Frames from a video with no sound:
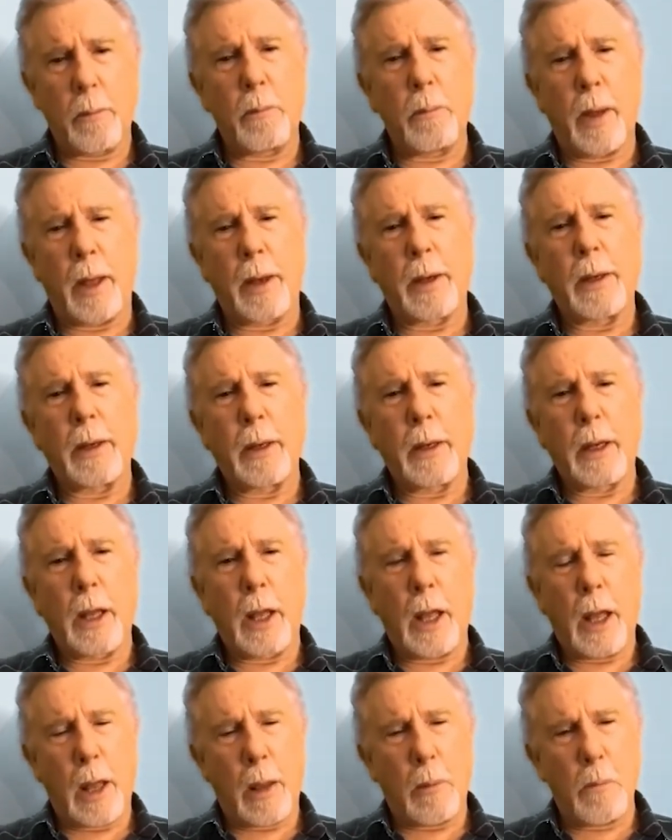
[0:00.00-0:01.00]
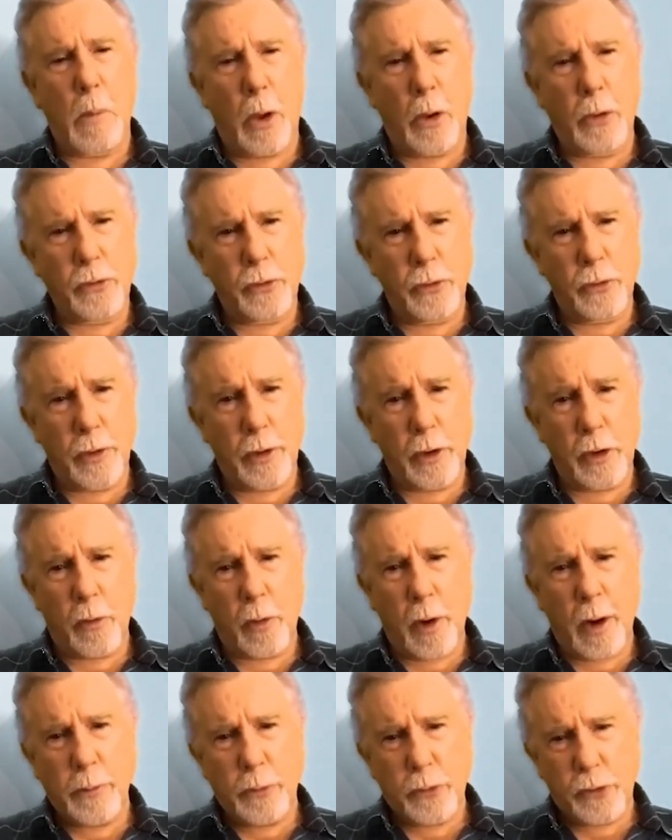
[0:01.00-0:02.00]
But most of the
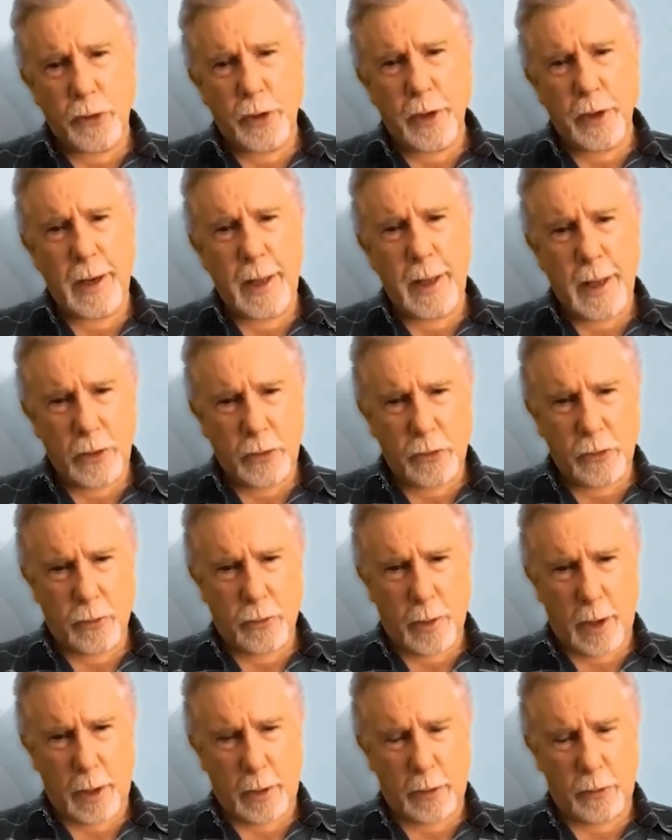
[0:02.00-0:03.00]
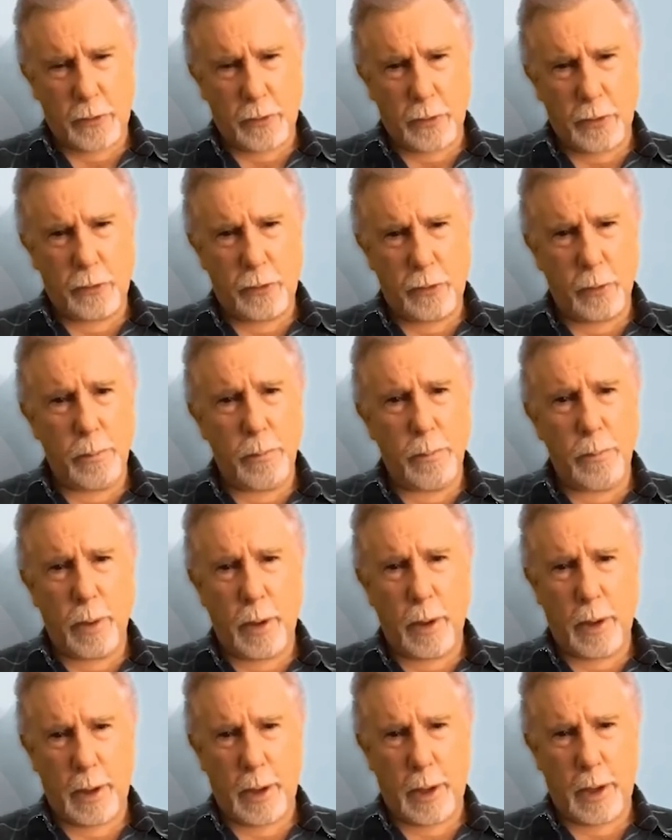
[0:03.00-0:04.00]
grape skin extracts that you
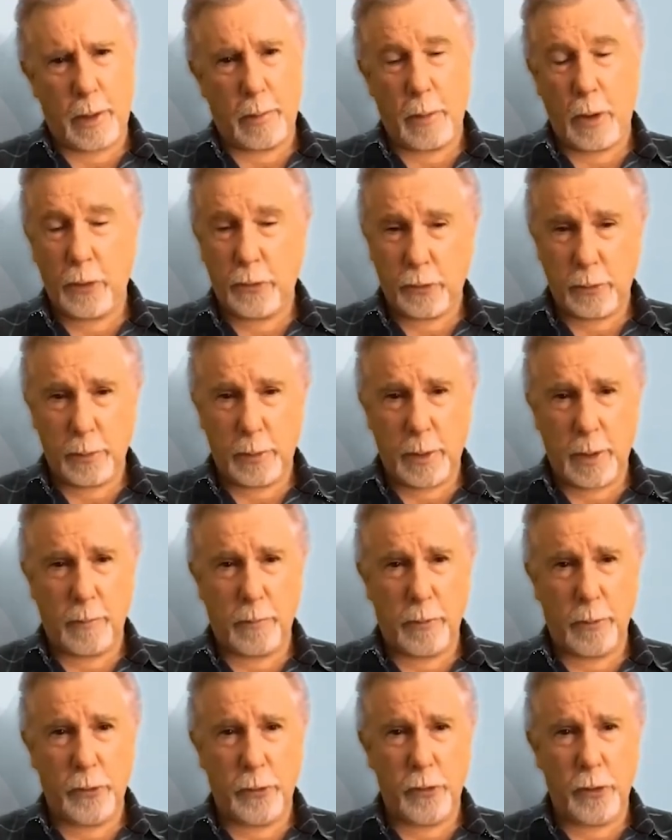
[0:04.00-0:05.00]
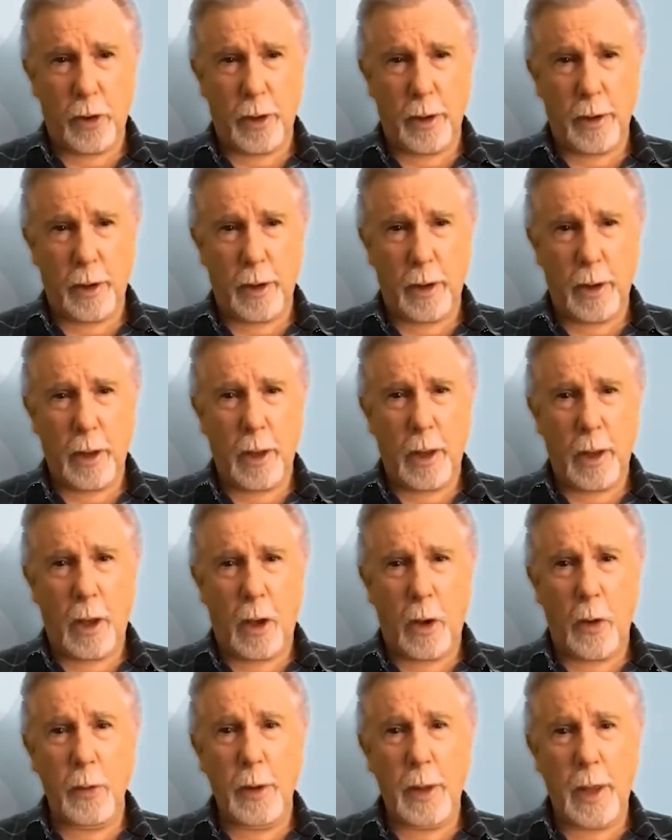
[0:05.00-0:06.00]
buy, most of them come from China,
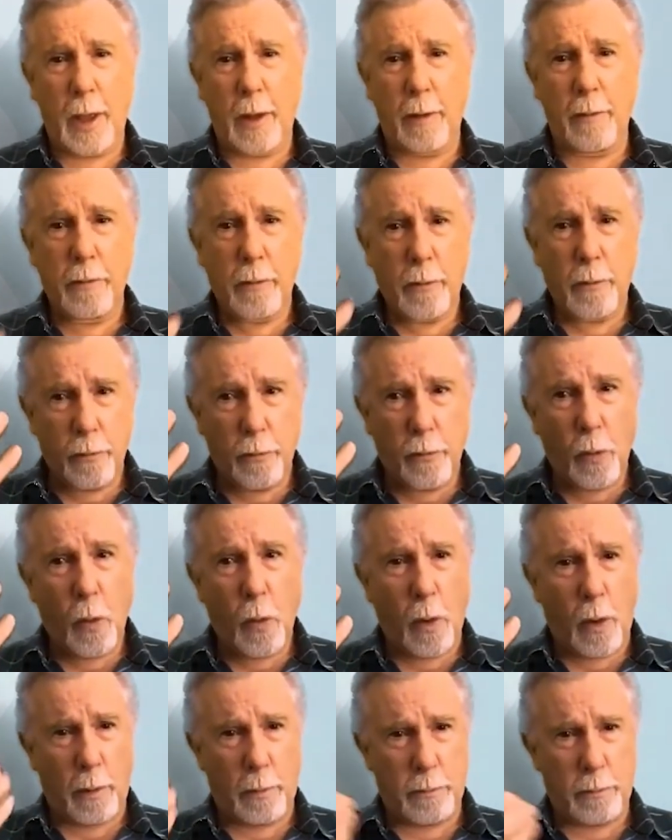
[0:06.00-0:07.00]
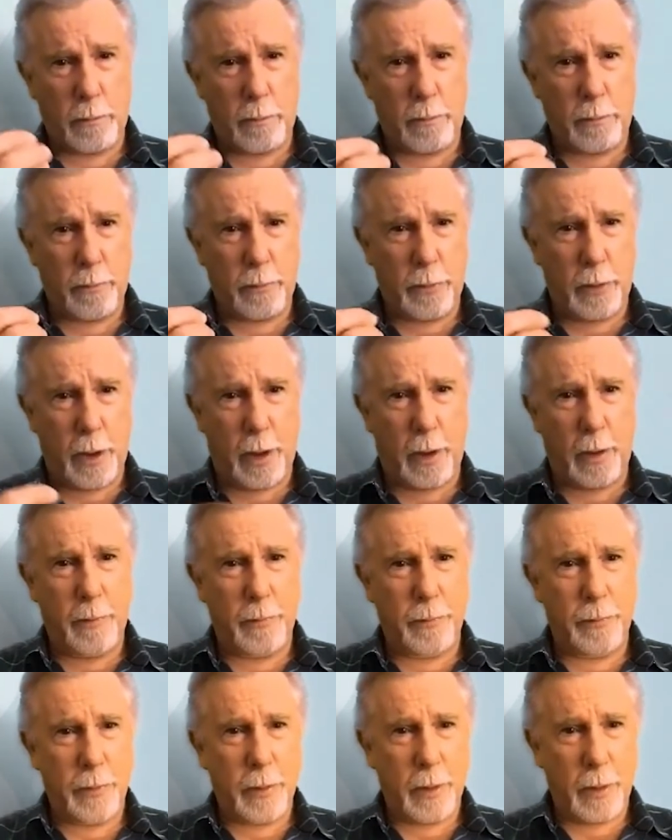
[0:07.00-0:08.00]
only have 4
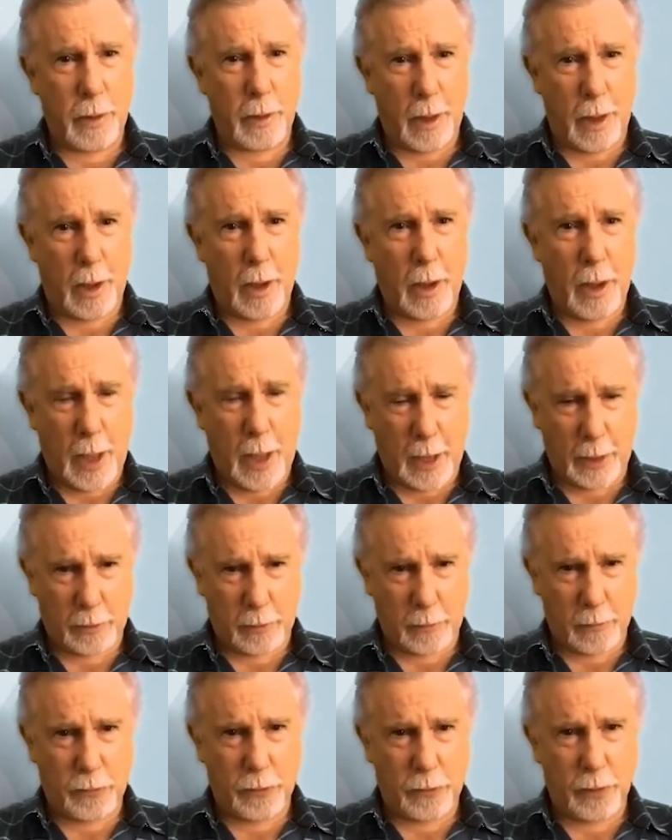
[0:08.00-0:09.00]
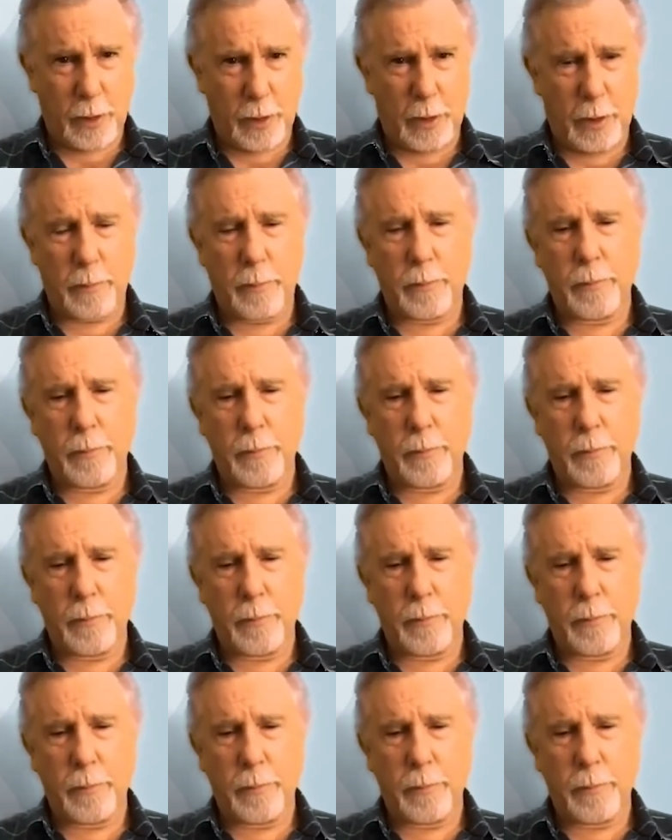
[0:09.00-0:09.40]
actives in it.